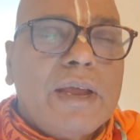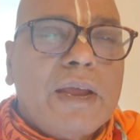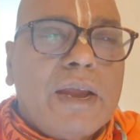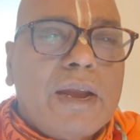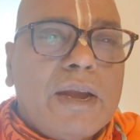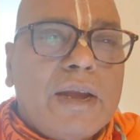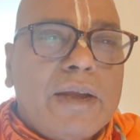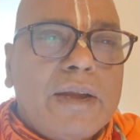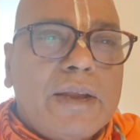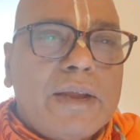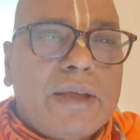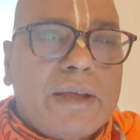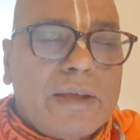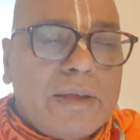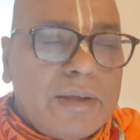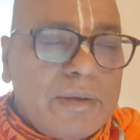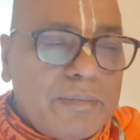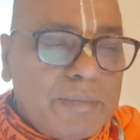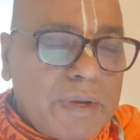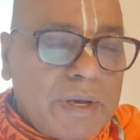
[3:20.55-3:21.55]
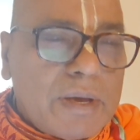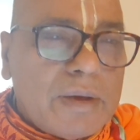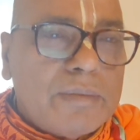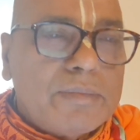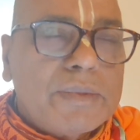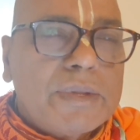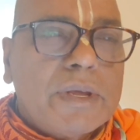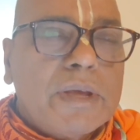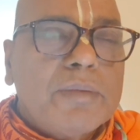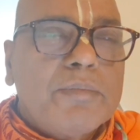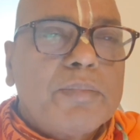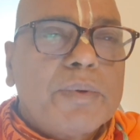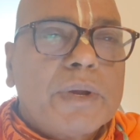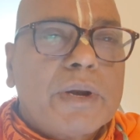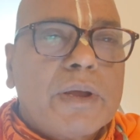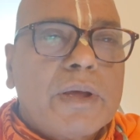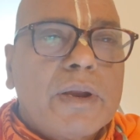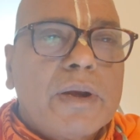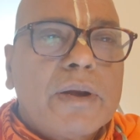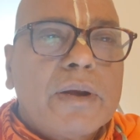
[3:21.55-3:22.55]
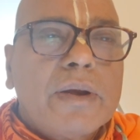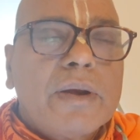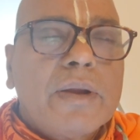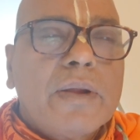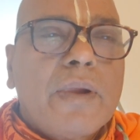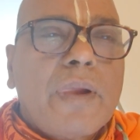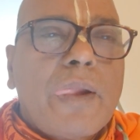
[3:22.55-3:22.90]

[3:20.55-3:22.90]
had become the emperor,